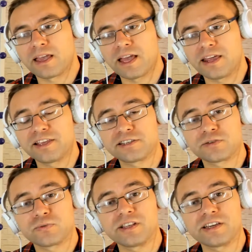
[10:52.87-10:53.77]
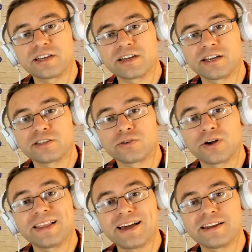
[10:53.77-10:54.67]
And he's willing to
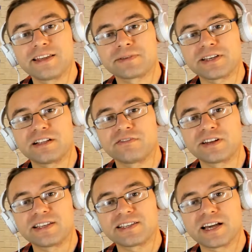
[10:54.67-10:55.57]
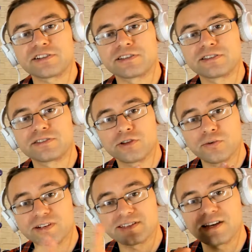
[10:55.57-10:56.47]
align himself and his actions
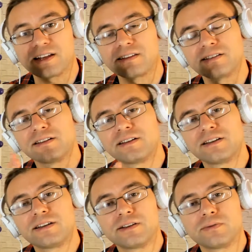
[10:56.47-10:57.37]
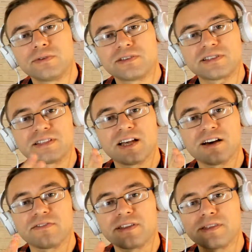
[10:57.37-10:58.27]
towards that, which is
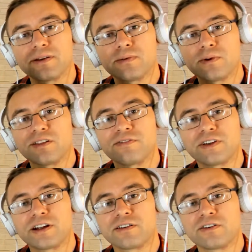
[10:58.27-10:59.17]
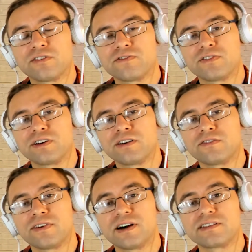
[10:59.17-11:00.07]
love and the welfare
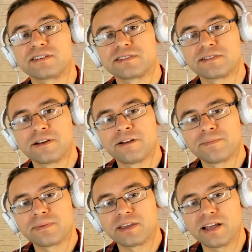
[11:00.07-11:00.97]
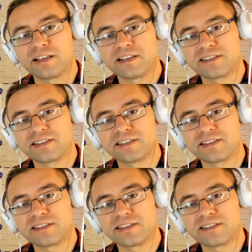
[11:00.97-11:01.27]
of others. And he